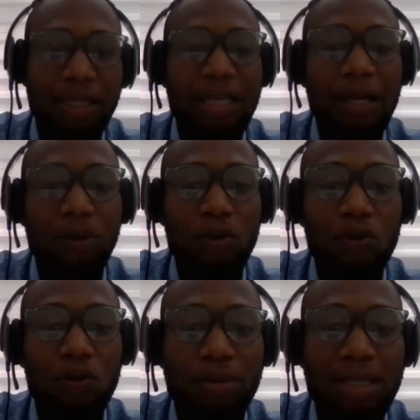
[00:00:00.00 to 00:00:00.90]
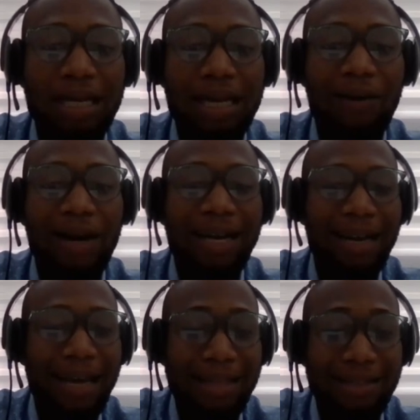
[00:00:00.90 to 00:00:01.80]
It helps us to meet our
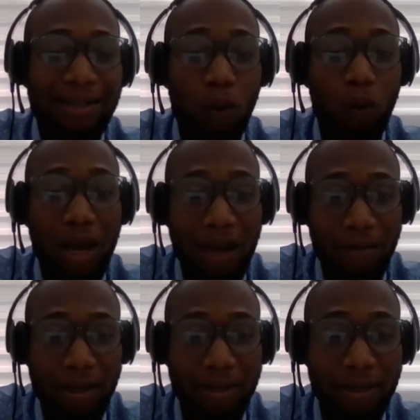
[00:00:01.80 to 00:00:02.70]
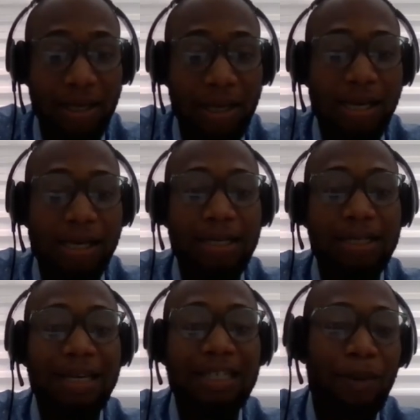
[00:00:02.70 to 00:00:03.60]
clients' requirements.
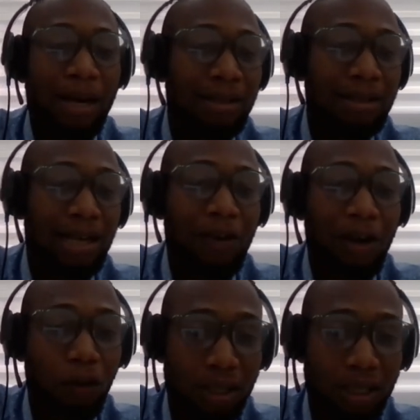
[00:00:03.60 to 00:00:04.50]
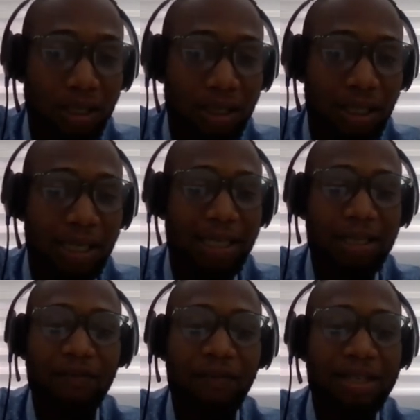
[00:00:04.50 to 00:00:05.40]
It expands our knowledge.
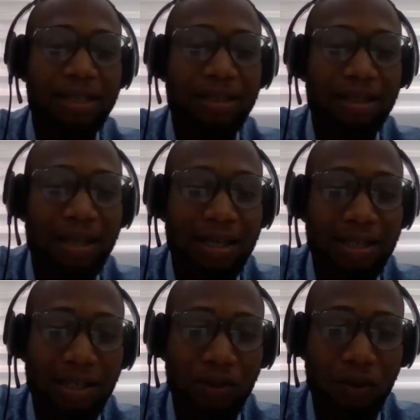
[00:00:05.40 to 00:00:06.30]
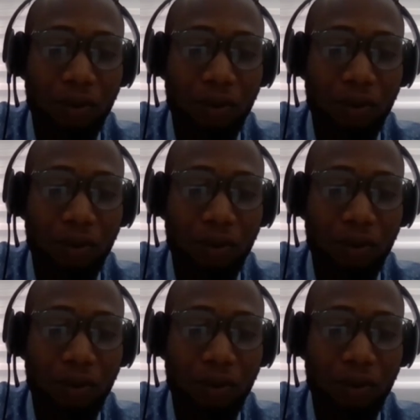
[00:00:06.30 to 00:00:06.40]
It facilitates